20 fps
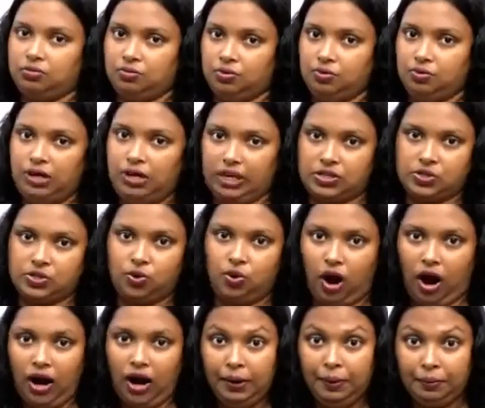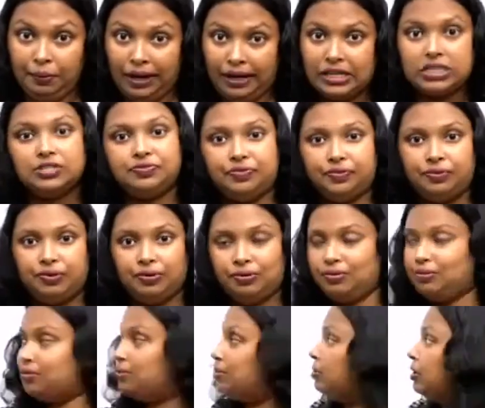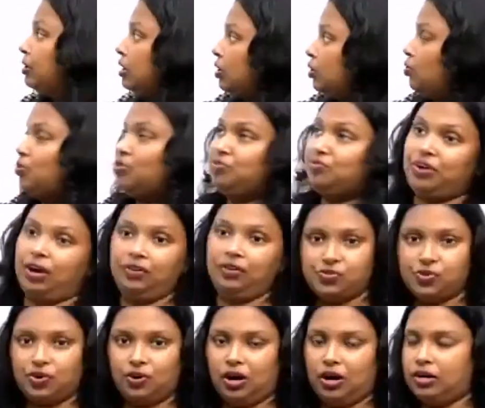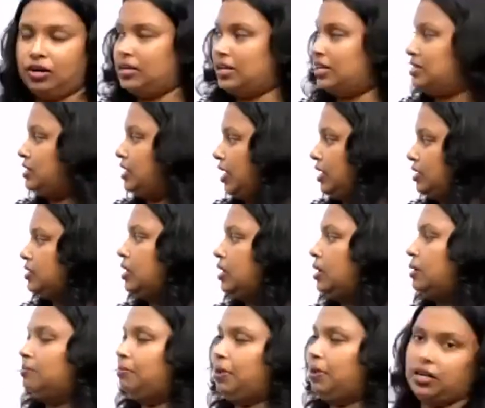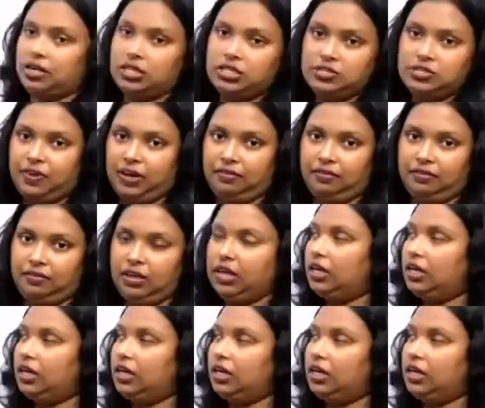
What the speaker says: Root x squared minus root 5 squared, that is x minus 5.